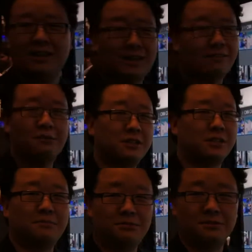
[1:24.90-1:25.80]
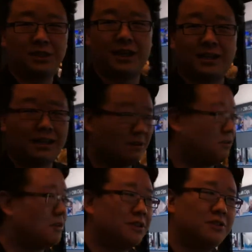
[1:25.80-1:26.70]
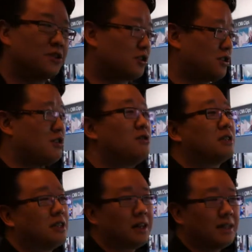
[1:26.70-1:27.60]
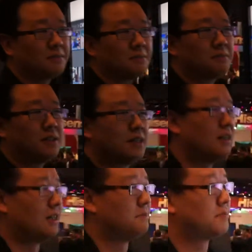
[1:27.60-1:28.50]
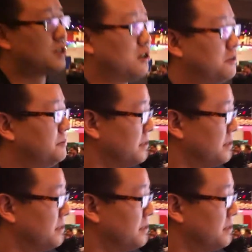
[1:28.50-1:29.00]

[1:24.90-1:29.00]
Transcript: and everyone's on board with that, and all the users are used to that. Huh. Um, so,